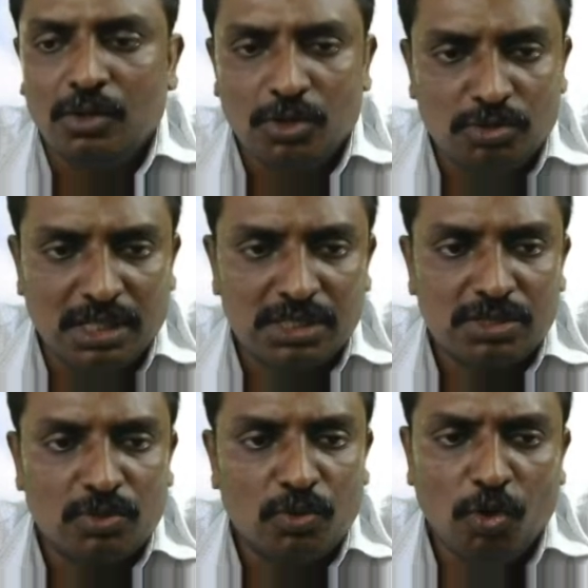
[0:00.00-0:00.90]
You
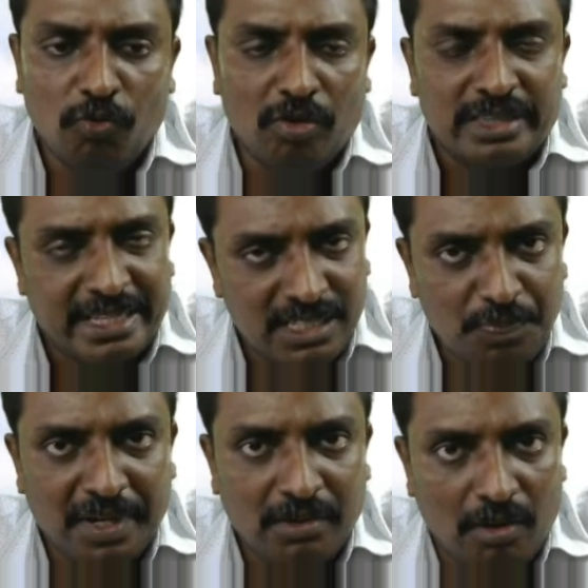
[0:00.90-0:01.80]
just go for
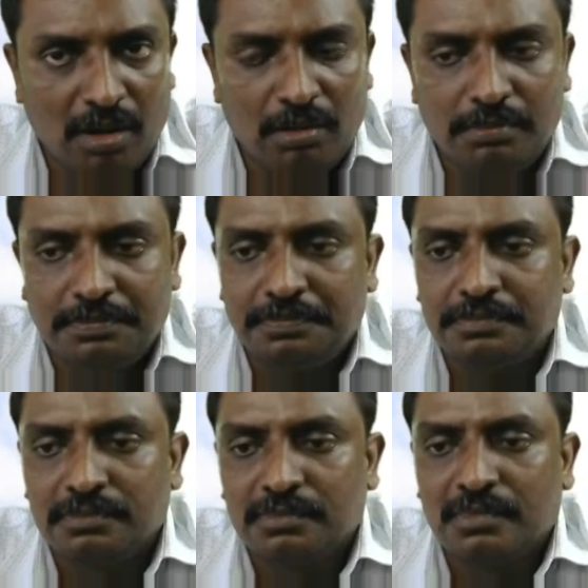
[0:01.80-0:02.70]
thinkspeak.com,
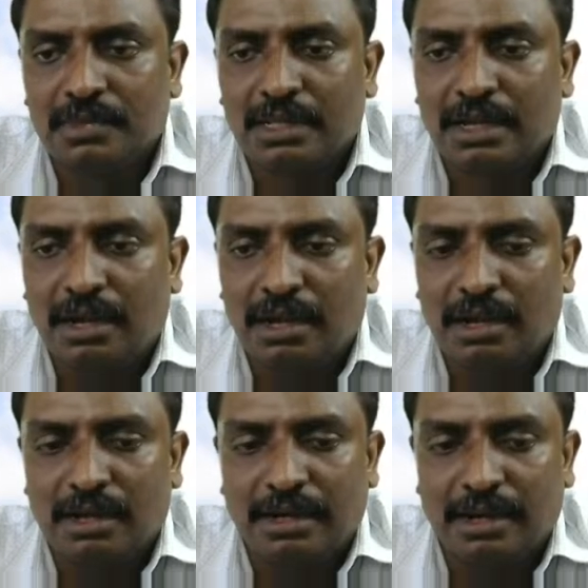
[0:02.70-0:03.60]

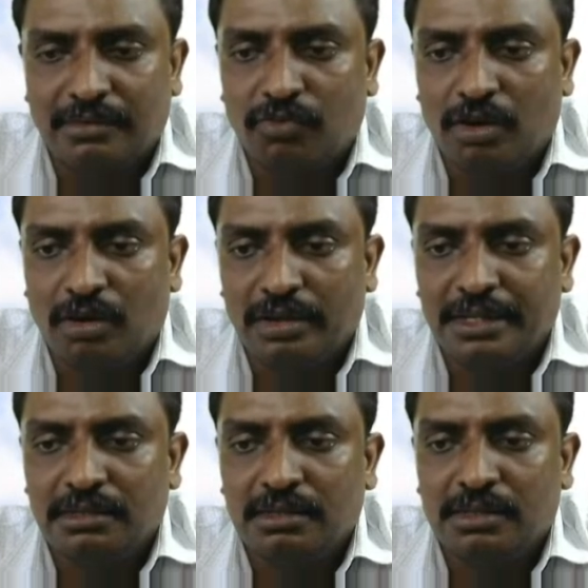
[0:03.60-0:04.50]
click for
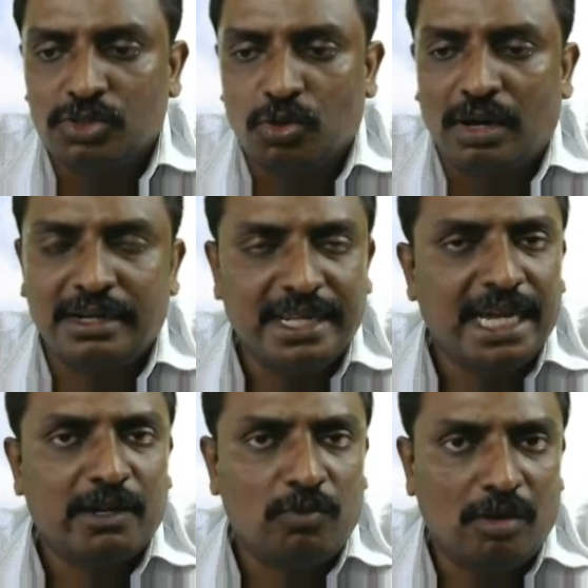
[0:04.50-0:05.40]
login. So already I
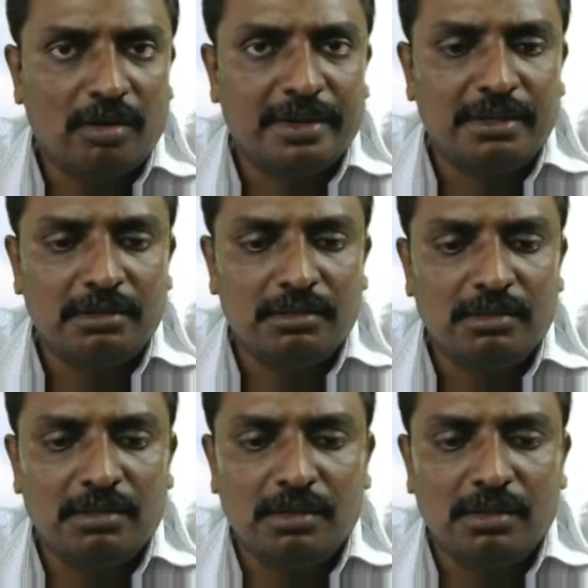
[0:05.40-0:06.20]
have logged in.